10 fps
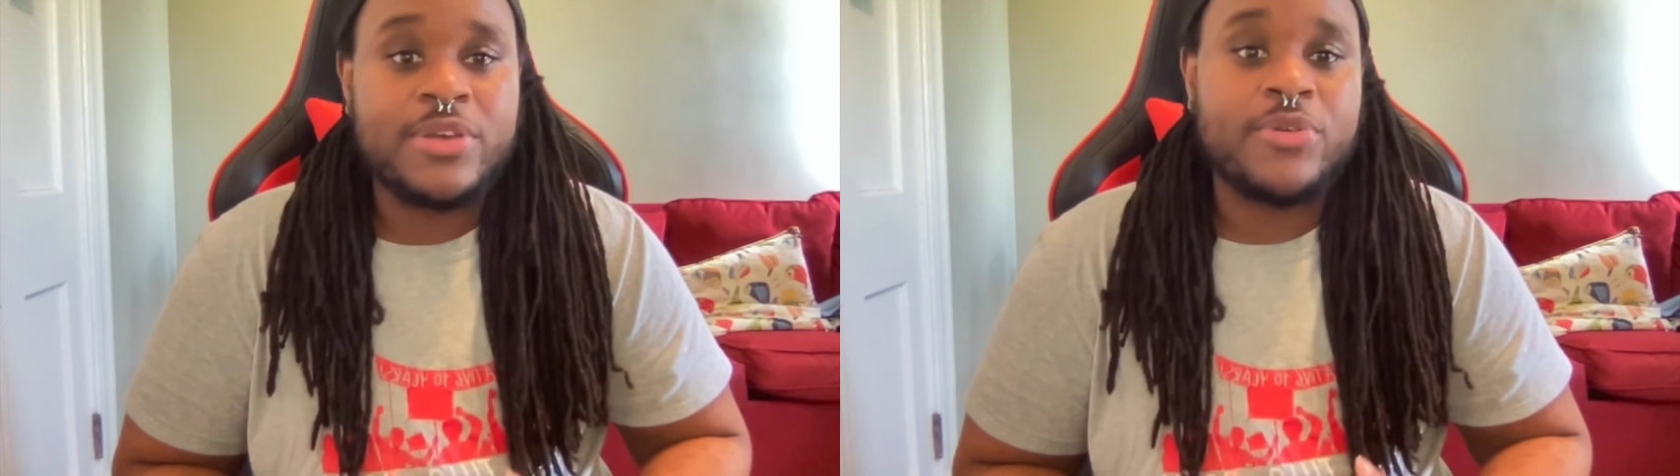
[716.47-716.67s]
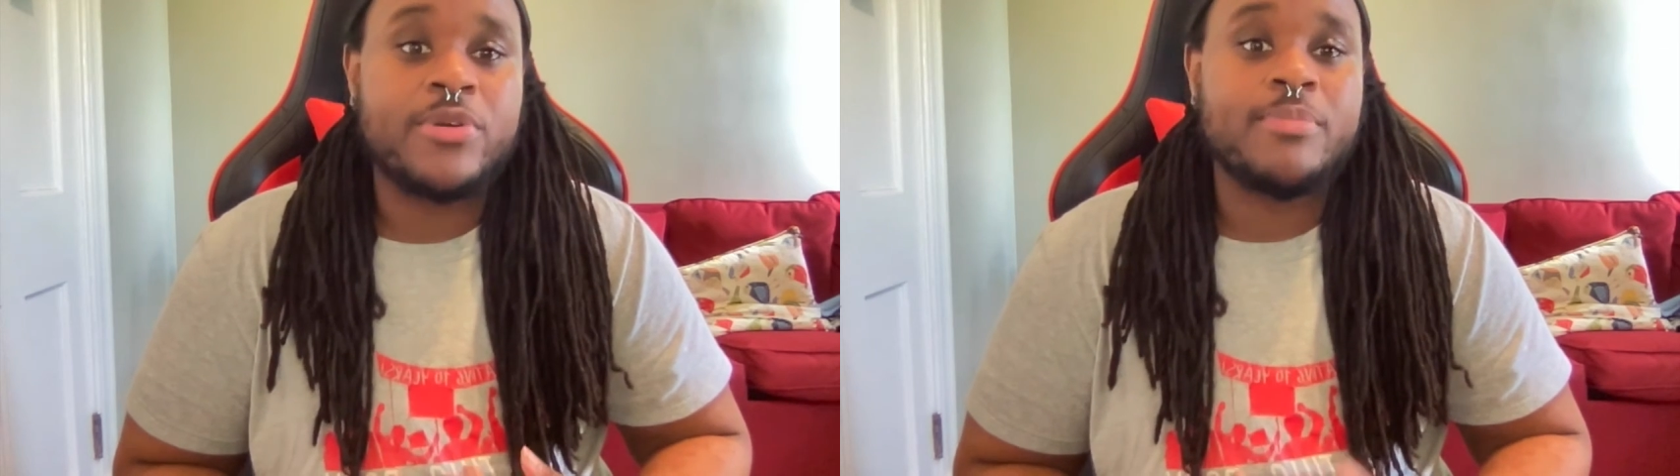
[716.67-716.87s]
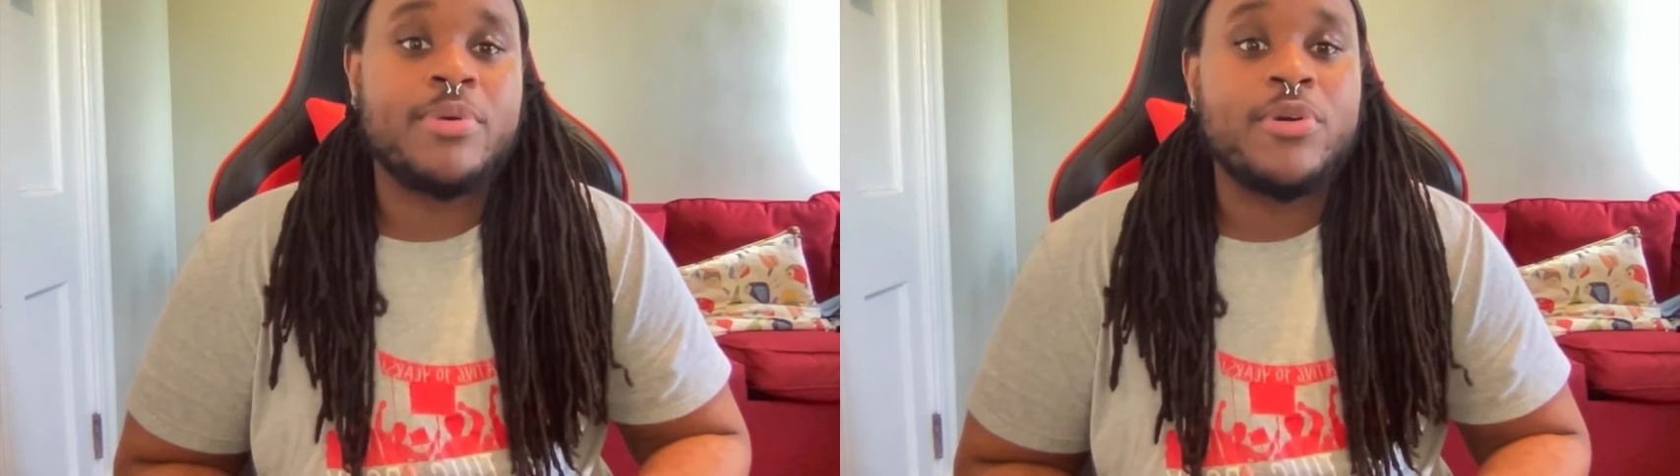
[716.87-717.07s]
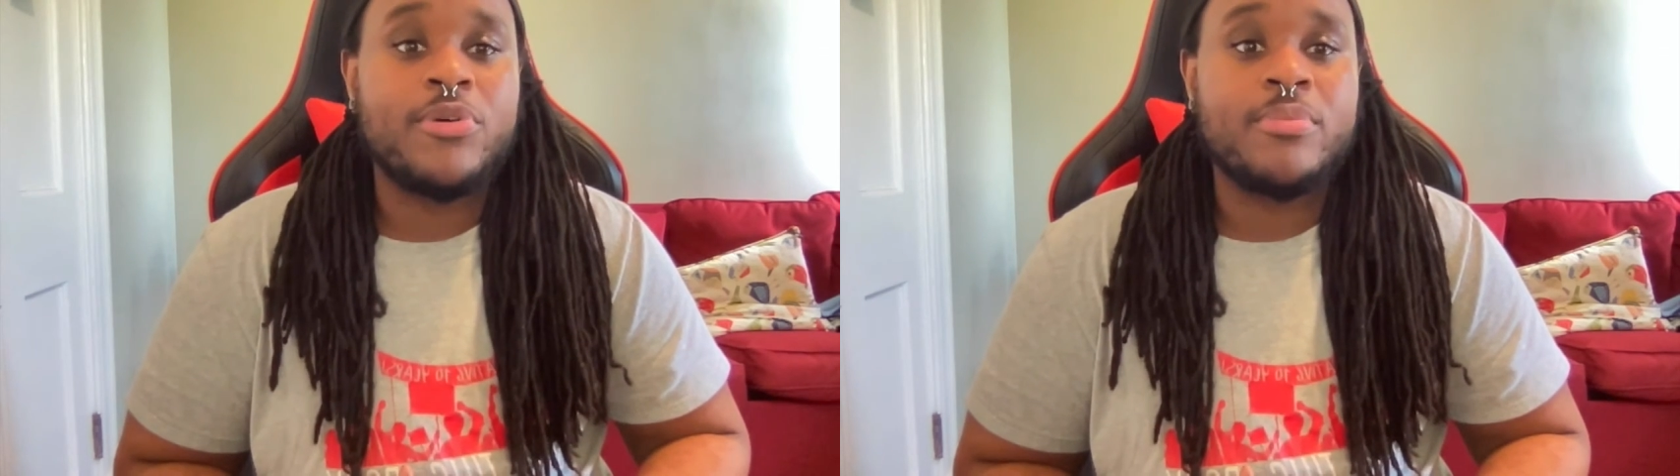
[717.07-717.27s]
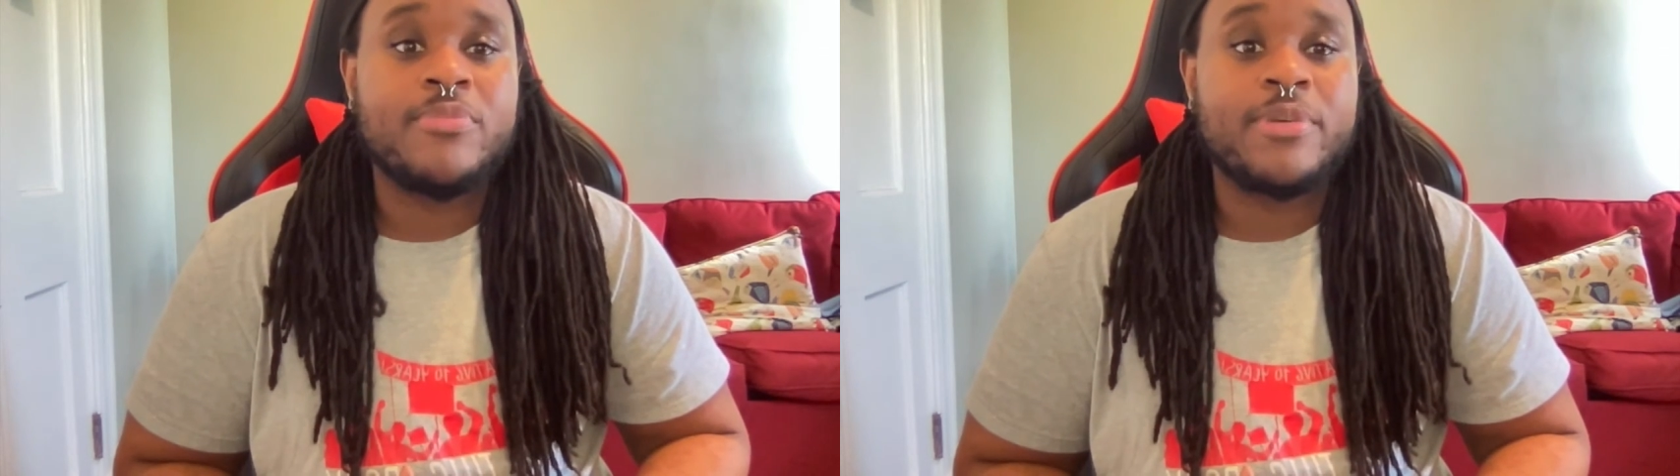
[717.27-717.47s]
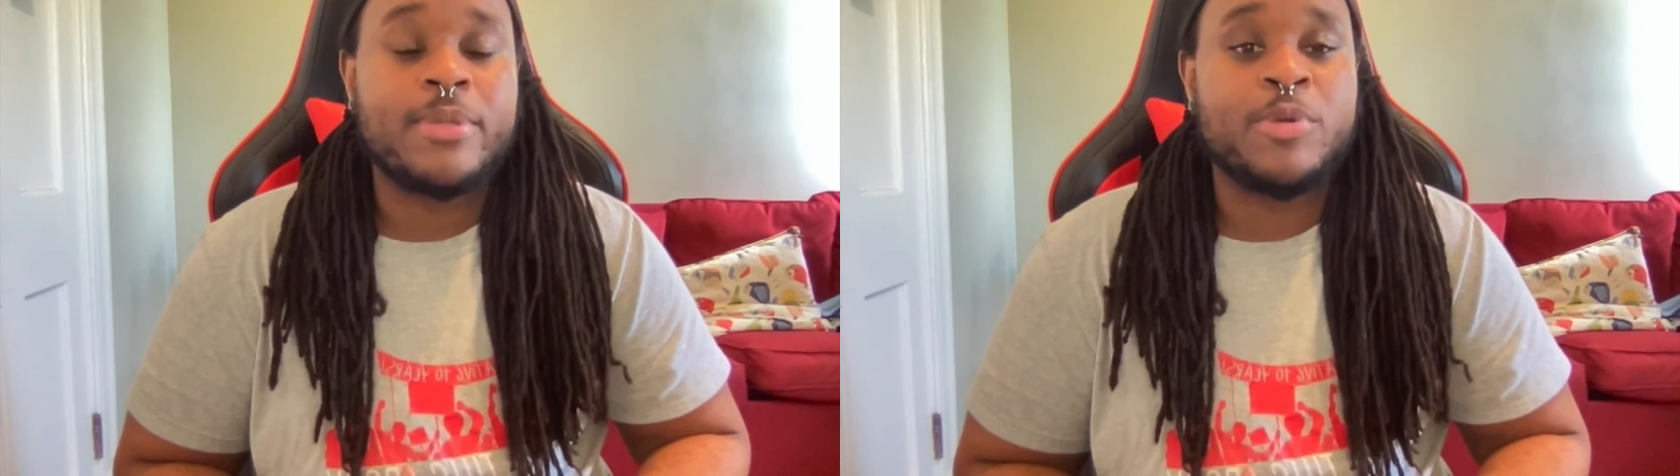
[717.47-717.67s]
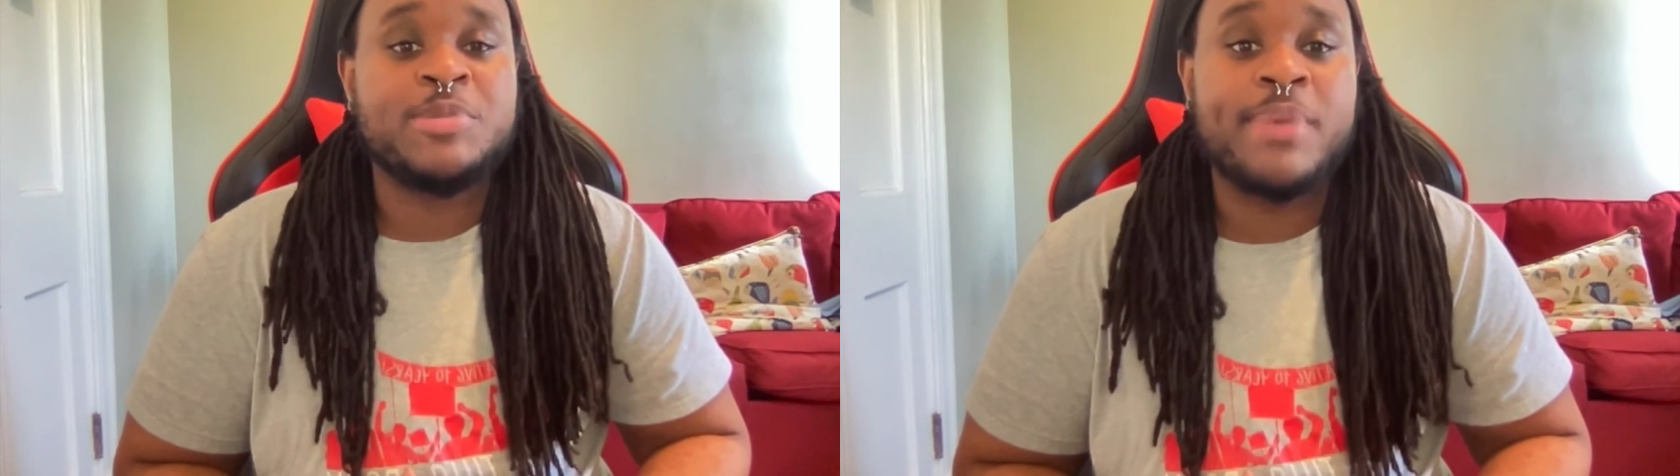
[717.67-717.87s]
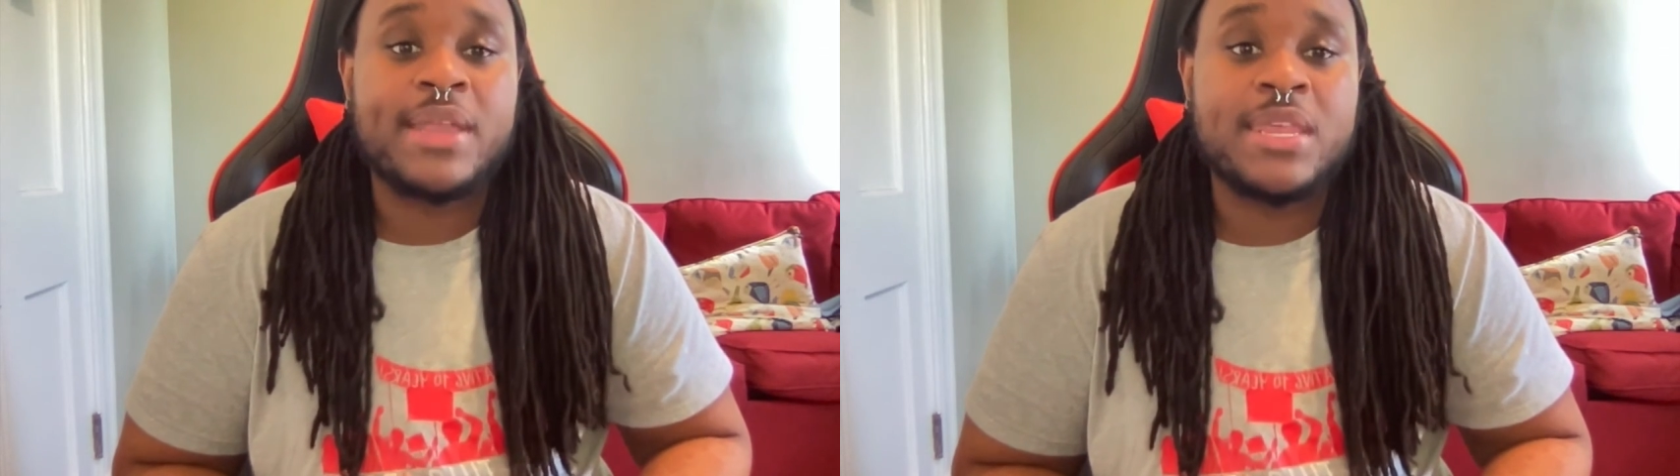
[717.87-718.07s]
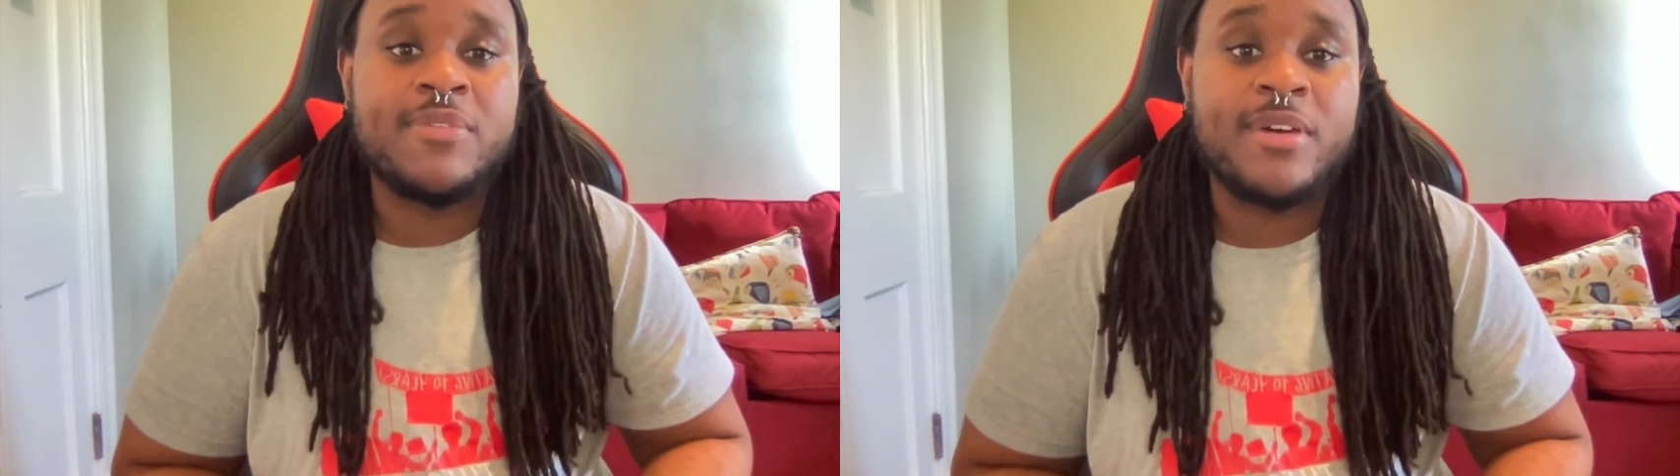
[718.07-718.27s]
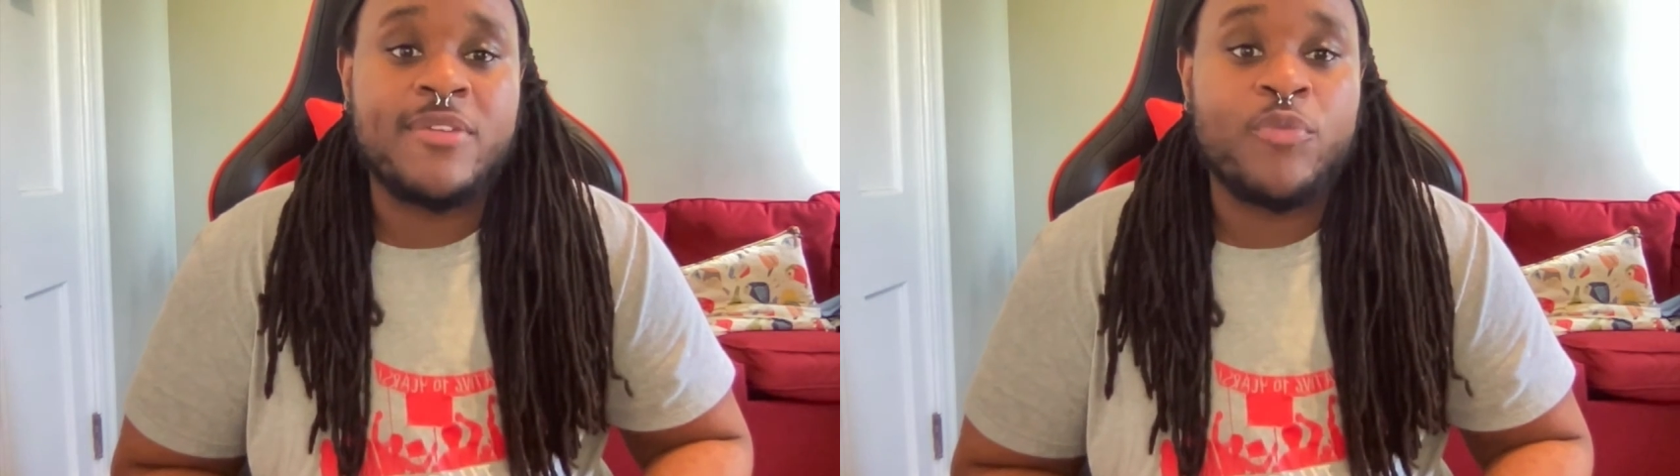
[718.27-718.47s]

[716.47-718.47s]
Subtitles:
or a poem from the perspective of